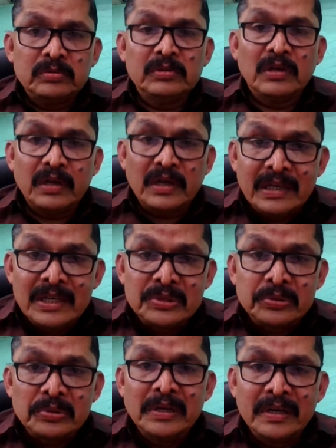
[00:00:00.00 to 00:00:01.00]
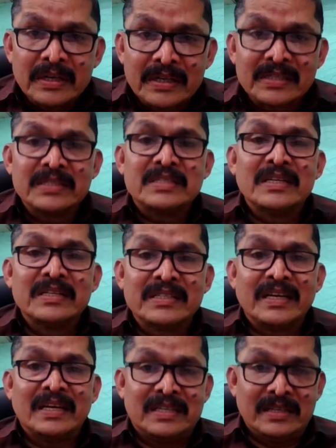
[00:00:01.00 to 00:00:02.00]
the insulin resistance
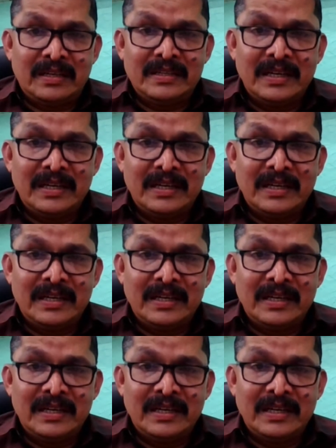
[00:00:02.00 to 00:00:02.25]
category,